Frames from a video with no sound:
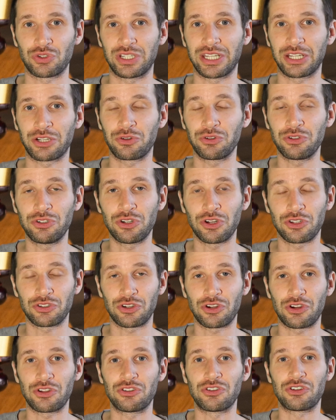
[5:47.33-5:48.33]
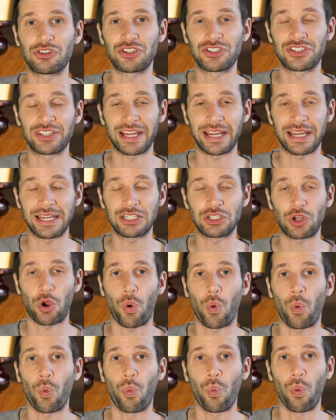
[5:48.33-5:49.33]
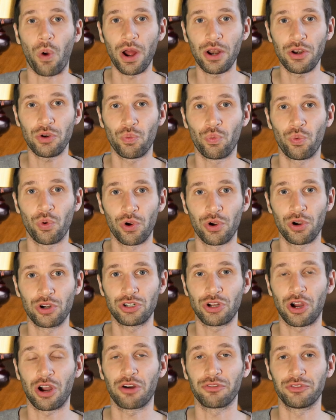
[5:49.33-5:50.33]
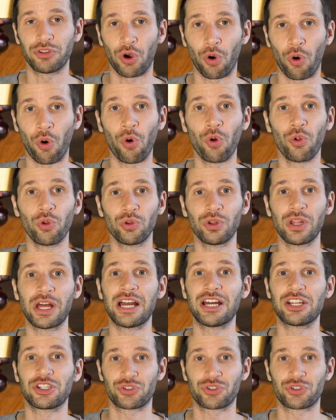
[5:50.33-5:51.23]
so they could not understand one word of the whole